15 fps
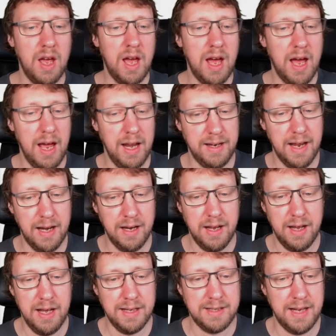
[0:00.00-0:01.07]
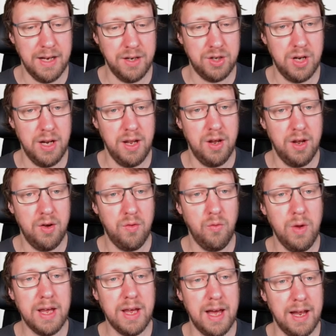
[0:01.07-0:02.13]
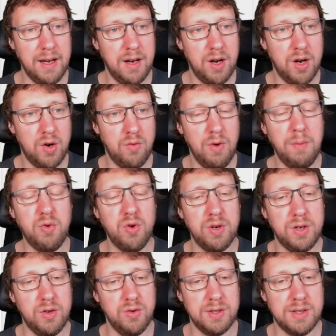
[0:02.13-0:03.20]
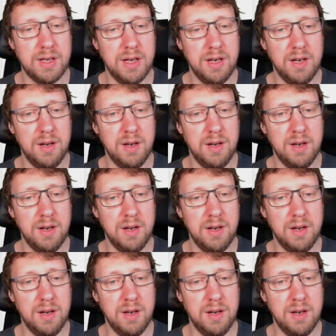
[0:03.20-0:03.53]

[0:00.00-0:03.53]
And then essentially we can reproduce the